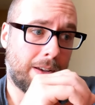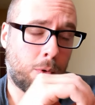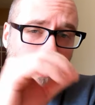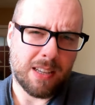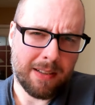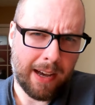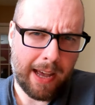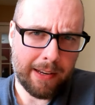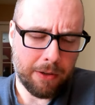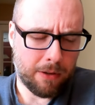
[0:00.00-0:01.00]
Of course, that's not
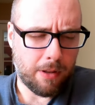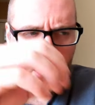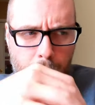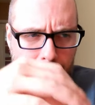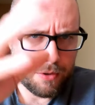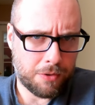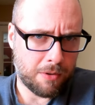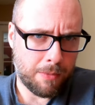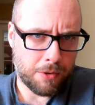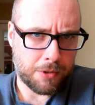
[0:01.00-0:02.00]
ideal. Always use
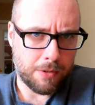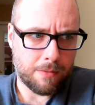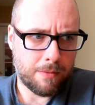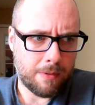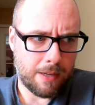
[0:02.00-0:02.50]
your emulsion